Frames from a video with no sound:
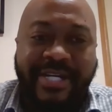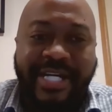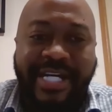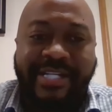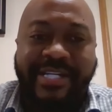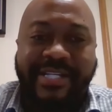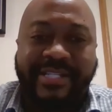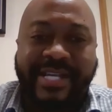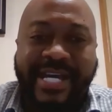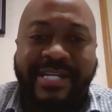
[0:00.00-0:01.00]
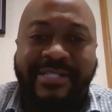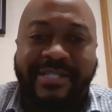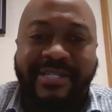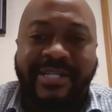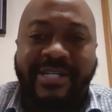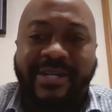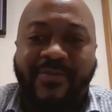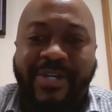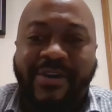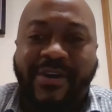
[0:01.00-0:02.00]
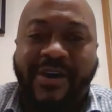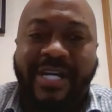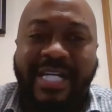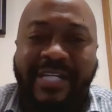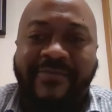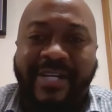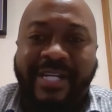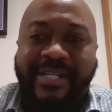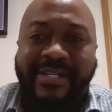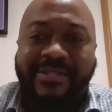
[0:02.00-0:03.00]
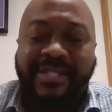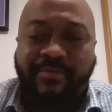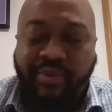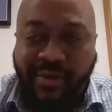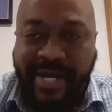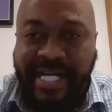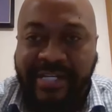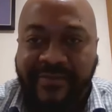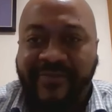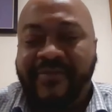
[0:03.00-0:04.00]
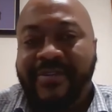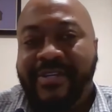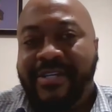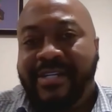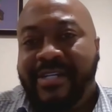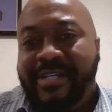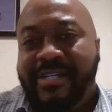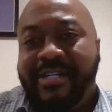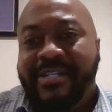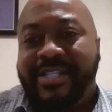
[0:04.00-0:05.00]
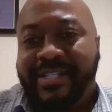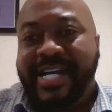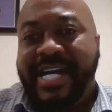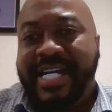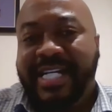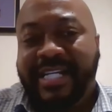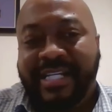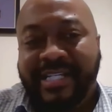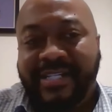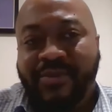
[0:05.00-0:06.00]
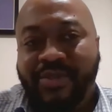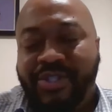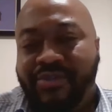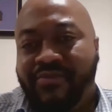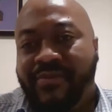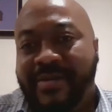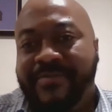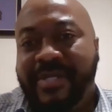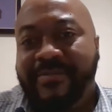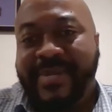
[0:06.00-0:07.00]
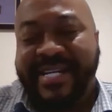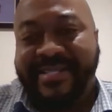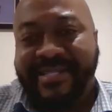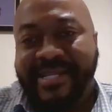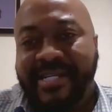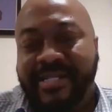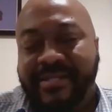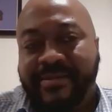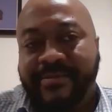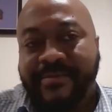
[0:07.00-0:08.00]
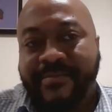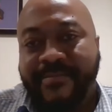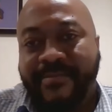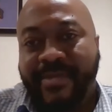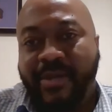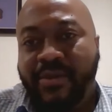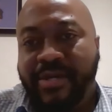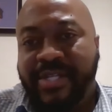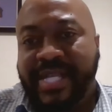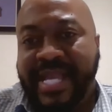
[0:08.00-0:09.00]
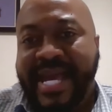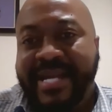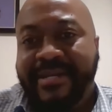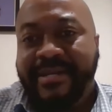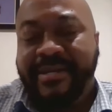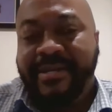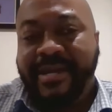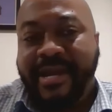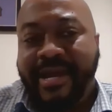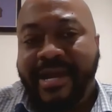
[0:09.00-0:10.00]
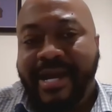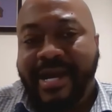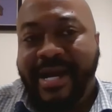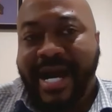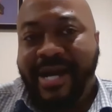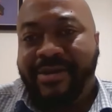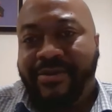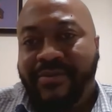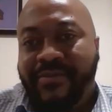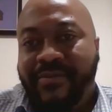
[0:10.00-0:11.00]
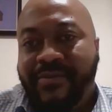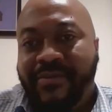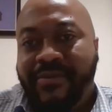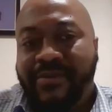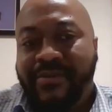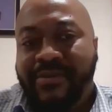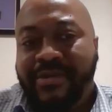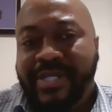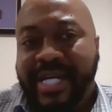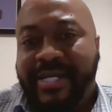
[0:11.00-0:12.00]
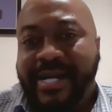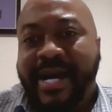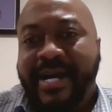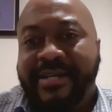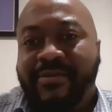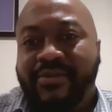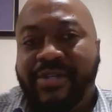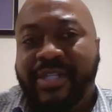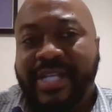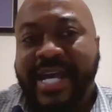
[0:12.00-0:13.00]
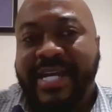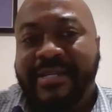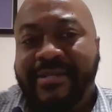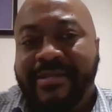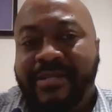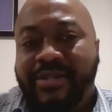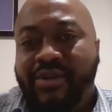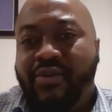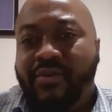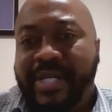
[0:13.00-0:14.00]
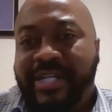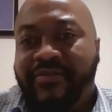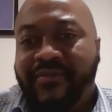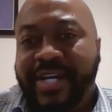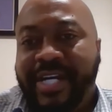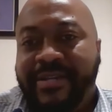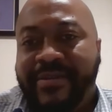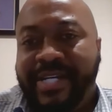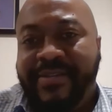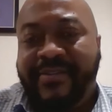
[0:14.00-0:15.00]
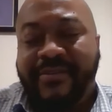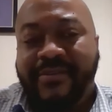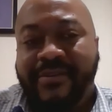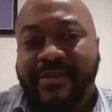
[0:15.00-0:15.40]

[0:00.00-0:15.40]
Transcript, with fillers: It's just that we are living in a depraved society who's corrupted by sin who does not honor their God, who does not know who their creator is.